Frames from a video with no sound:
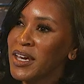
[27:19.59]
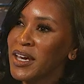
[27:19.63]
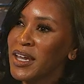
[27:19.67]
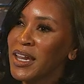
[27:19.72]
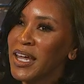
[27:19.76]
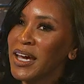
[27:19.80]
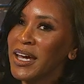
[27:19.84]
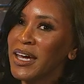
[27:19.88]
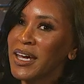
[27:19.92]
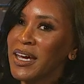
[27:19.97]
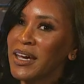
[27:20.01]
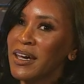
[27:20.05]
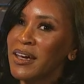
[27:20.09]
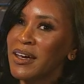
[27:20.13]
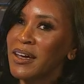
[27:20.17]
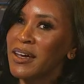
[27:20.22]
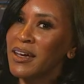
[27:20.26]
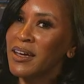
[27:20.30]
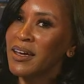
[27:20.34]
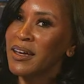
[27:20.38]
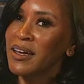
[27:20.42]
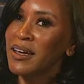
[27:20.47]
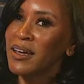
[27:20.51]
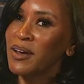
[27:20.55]
Like,
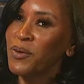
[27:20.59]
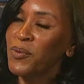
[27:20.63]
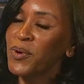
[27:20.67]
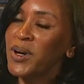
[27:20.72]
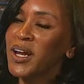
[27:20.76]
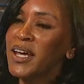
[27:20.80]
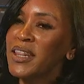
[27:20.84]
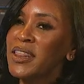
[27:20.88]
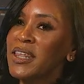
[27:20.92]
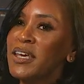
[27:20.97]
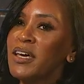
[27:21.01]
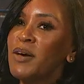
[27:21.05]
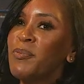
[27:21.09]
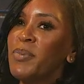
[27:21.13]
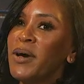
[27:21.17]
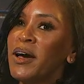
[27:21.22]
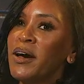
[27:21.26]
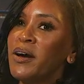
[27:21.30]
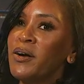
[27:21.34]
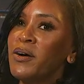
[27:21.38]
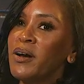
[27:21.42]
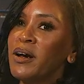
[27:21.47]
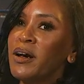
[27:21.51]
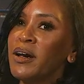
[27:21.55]
when I think
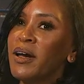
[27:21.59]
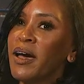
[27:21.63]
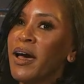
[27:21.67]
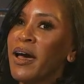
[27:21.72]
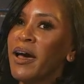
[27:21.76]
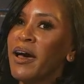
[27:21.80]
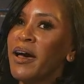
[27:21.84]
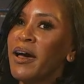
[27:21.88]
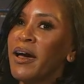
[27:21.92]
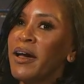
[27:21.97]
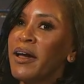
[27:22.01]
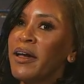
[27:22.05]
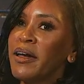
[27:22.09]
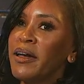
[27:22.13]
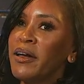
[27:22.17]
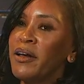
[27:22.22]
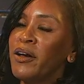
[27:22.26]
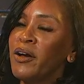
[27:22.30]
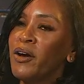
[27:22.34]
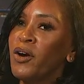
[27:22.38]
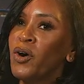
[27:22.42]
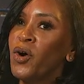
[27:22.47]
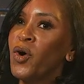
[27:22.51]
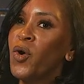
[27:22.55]
about a guy
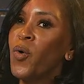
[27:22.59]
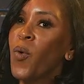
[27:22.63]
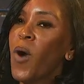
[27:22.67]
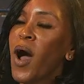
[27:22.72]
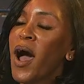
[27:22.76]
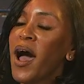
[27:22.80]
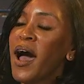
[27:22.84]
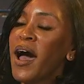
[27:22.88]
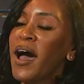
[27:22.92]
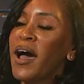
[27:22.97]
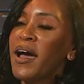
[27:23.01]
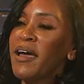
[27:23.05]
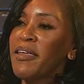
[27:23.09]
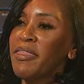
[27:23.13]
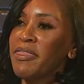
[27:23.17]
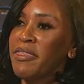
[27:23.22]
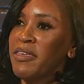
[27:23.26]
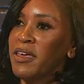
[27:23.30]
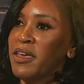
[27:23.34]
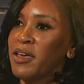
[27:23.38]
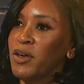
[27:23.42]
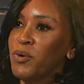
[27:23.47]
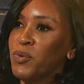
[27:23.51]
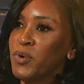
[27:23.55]
who I
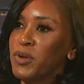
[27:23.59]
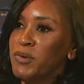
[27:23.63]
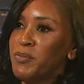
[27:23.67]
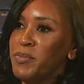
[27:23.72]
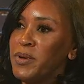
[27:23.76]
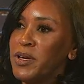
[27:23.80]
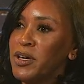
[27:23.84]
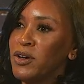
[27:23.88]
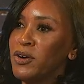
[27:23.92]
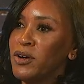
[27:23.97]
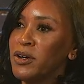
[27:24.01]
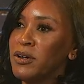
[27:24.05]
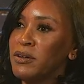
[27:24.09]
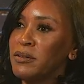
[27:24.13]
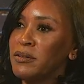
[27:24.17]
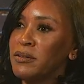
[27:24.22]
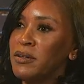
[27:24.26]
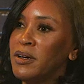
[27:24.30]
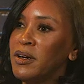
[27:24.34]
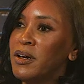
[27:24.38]
think would be on